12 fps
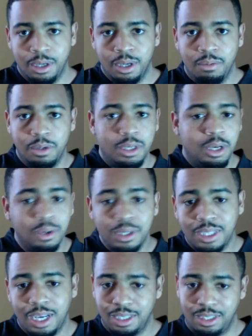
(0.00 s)
We know it's
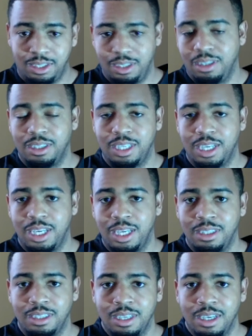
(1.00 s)
not in the Steelers'
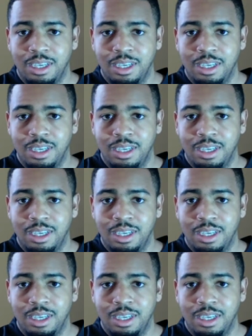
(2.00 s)
hands.